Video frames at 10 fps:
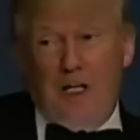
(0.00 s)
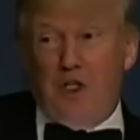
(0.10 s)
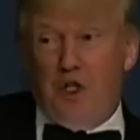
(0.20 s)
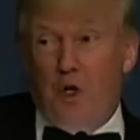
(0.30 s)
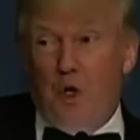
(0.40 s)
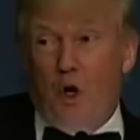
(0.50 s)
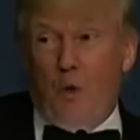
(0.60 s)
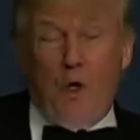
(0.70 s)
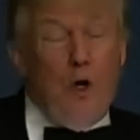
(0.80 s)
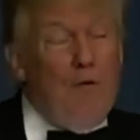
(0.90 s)
at least in New
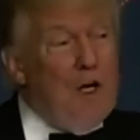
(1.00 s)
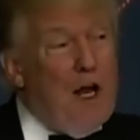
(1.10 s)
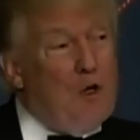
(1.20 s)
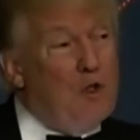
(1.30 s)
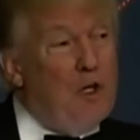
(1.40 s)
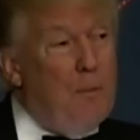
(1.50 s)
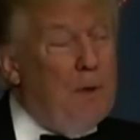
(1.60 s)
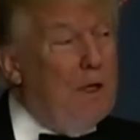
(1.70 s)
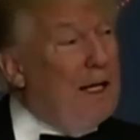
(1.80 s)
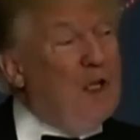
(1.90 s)
York, when you have an address in a
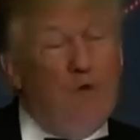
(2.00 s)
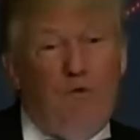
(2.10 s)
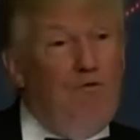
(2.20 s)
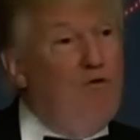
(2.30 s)
building, it's